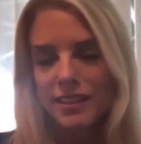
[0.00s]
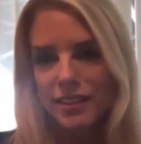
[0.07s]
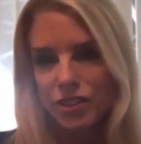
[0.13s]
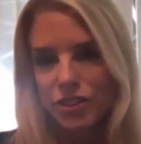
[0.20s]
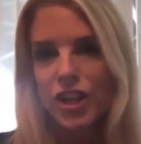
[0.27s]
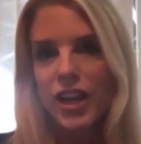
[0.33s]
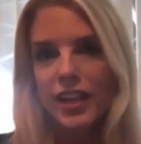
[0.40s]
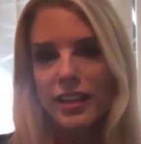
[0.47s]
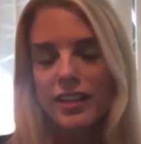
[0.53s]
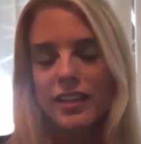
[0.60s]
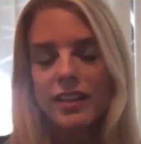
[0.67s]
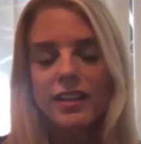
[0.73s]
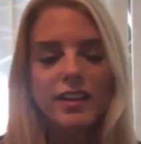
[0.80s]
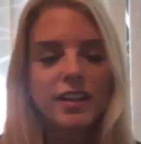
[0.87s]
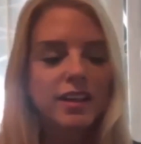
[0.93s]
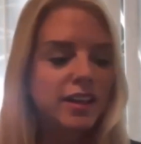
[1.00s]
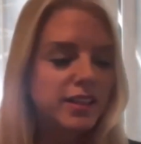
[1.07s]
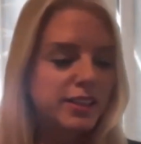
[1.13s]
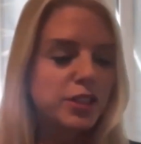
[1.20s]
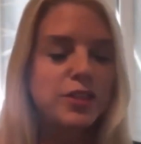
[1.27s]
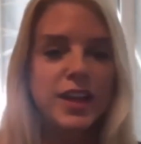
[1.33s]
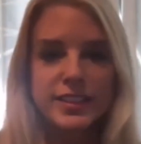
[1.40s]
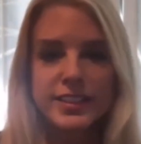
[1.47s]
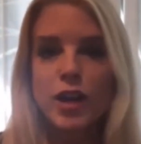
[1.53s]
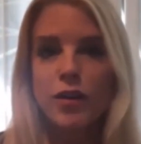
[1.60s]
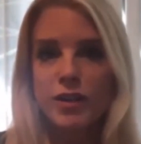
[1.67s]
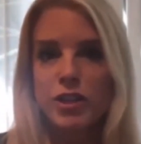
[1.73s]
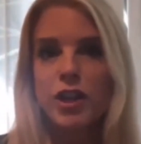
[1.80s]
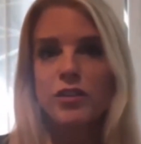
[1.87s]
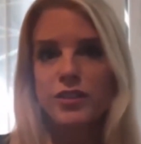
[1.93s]
Jake. So that's how I
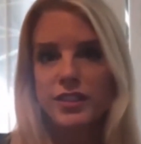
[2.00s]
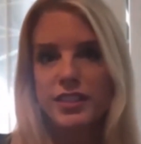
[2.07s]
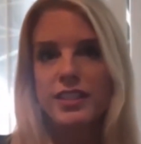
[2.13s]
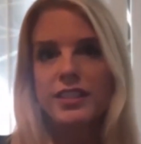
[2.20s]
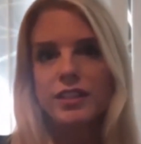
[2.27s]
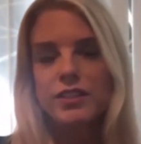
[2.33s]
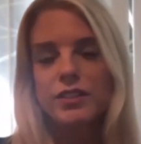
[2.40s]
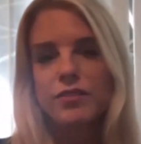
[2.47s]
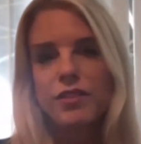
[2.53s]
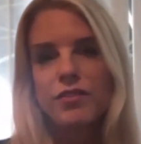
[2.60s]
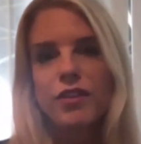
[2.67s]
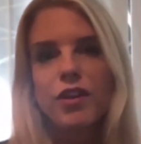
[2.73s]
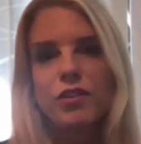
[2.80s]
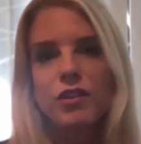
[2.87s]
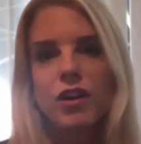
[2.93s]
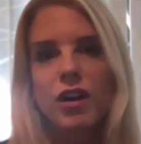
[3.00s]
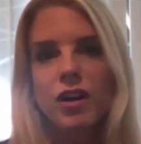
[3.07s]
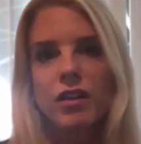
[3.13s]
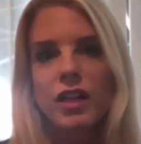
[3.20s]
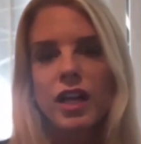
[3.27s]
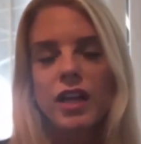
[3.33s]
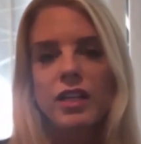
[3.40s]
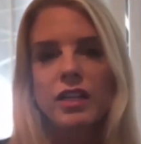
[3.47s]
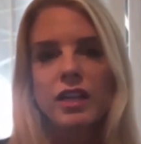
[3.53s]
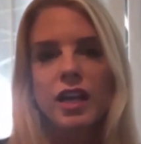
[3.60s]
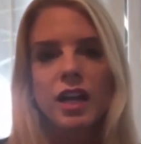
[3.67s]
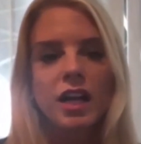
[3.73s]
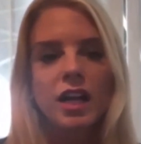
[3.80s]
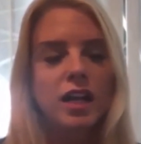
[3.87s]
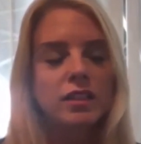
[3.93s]
know the details of the phone call. And
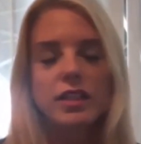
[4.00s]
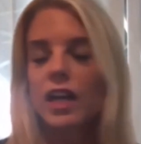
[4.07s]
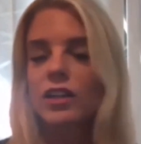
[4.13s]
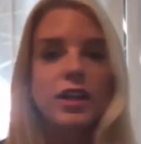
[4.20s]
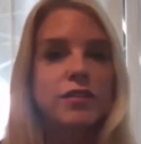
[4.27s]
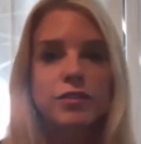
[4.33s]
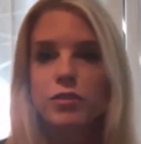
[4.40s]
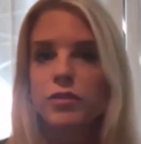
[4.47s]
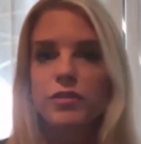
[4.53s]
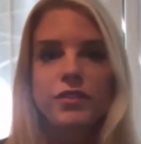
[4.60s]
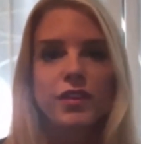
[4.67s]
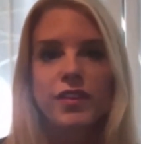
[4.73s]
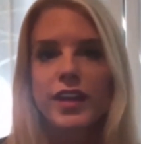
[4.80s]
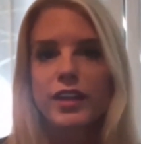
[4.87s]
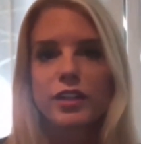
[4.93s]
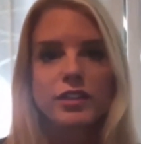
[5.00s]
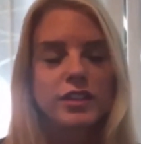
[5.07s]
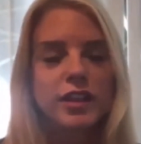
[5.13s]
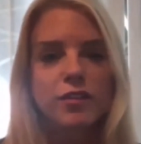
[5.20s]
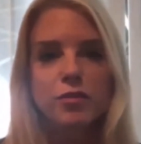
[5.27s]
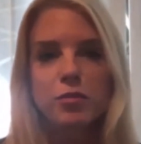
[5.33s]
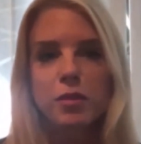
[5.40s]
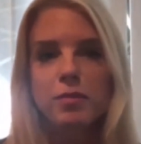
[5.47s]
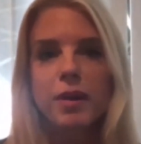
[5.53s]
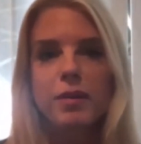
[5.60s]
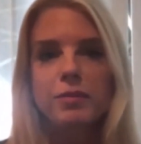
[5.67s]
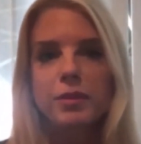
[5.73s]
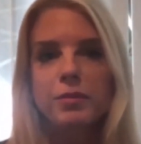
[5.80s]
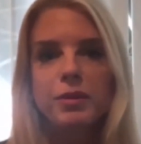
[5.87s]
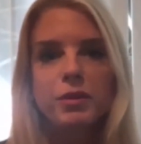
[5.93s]
I'll never reveal that. It'll never be
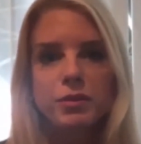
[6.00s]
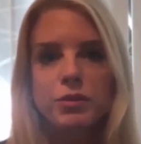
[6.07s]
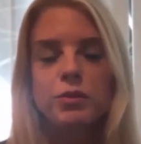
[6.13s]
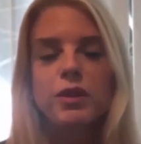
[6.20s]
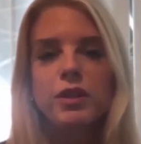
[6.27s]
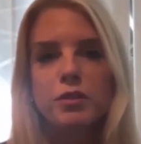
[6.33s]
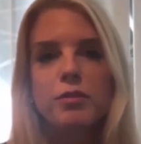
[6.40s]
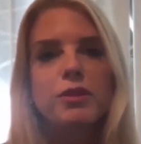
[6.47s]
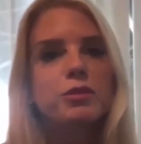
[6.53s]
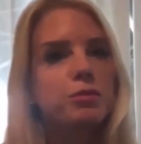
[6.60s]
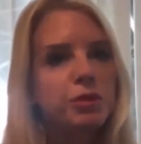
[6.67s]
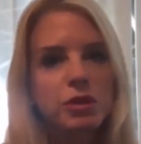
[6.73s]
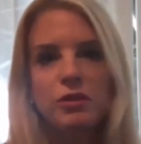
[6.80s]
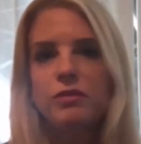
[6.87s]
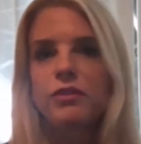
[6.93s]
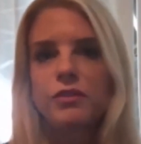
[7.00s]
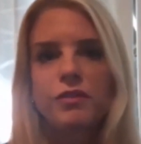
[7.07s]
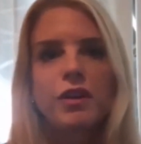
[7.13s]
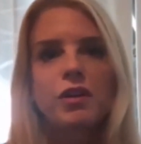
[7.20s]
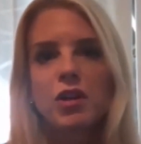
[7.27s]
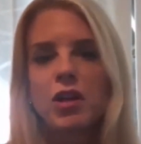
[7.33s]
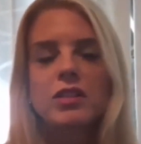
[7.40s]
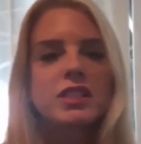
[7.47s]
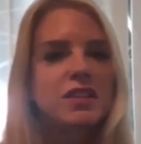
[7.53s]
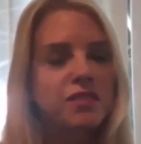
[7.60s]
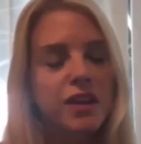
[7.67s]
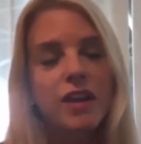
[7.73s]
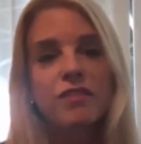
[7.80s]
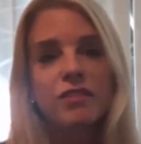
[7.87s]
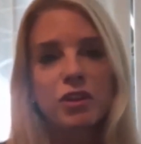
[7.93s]
public, but it was one of the most beautiful phone calls I've
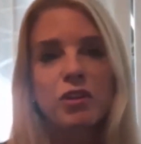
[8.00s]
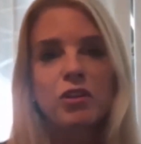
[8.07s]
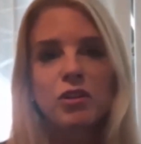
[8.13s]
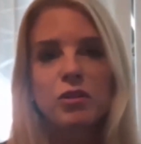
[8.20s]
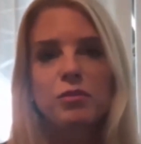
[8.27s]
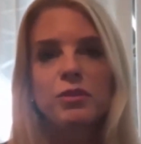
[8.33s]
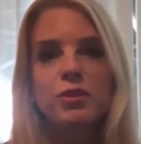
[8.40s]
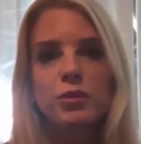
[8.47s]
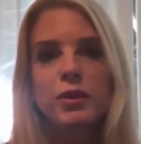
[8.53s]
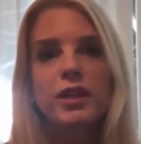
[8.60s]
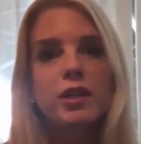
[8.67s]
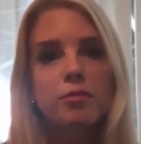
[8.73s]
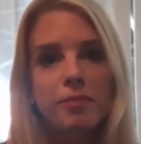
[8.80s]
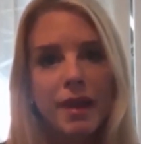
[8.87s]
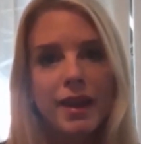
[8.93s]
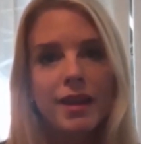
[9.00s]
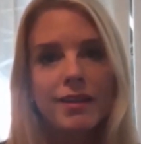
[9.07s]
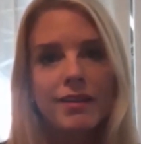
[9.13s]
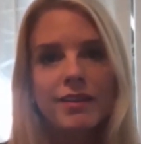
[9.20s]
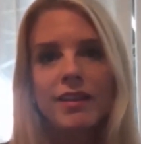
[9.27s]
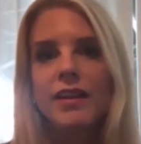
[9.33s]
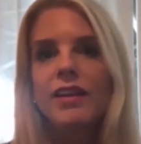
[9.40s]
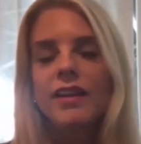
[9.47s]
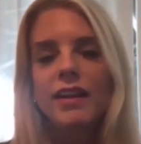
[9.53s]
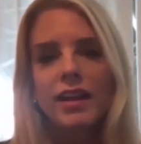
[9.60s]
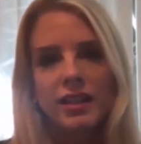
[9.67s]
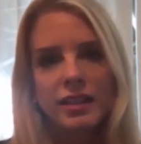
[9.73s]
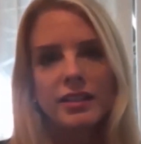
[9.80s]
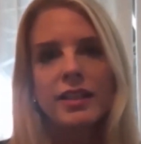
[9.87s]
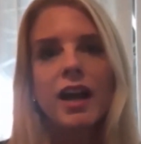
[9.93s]
ever heard between a man
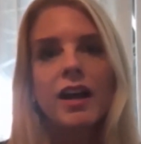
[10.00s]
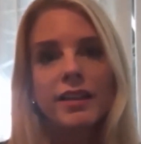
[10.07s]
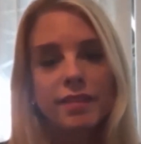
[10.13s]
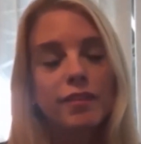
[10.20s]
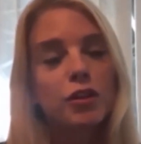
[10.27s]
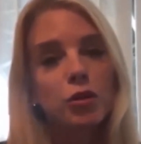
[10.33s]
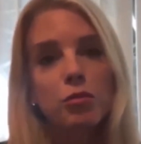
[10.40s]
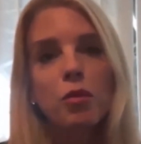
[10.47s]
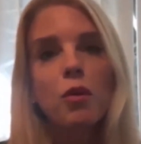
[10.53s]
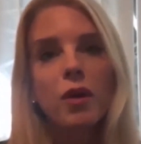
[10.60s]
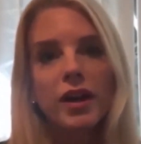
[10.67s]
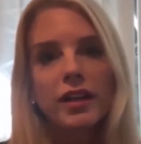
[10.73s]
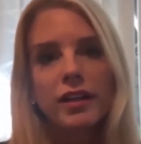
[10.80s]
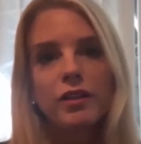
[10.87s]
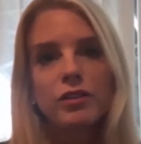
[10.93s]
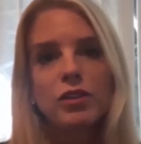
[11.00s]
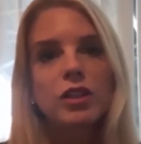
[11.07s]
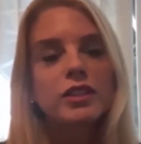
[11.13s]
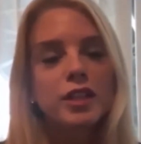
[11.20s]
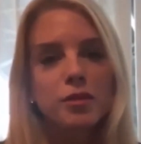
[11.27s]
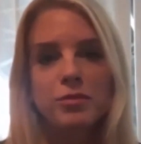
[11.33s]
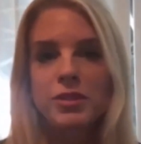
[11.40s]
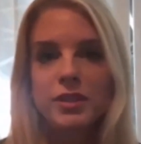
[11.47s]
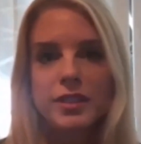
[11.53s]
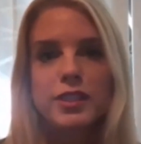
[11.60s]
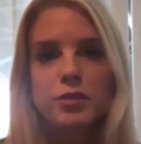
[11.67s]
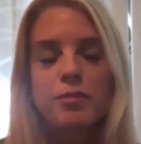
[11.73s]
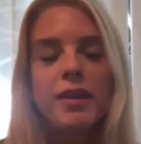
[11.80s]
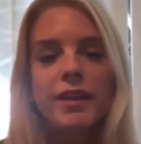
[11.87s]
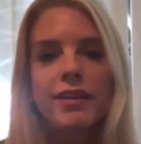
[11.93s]
and a dying little boy who looked up to
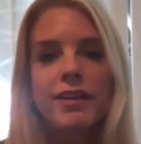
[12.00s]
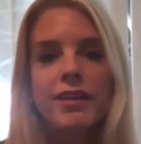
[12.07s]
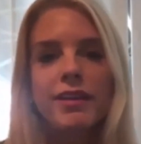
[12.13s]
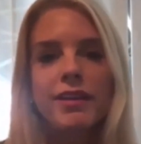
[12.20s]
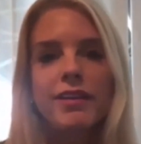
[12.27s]
this man.